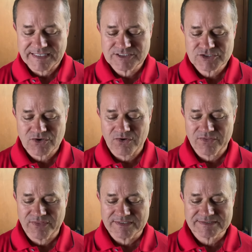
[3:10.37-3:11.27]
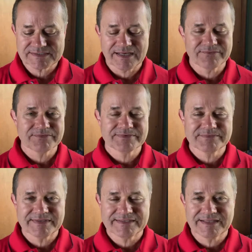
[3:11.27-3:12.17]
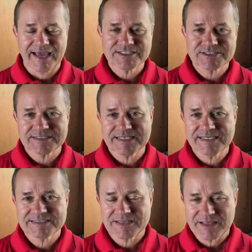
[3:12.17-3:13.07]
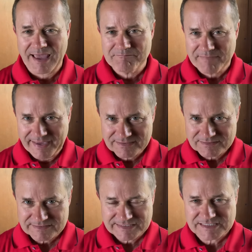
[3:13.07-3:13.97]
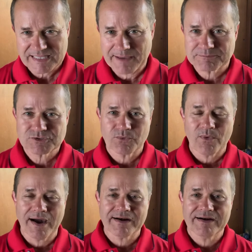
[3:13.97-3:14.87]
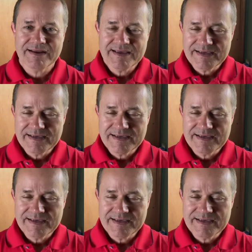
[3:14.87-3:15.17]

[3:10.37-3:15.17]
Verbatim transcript: They saw this. Um, Elisha takes that mantle, he slaps the water,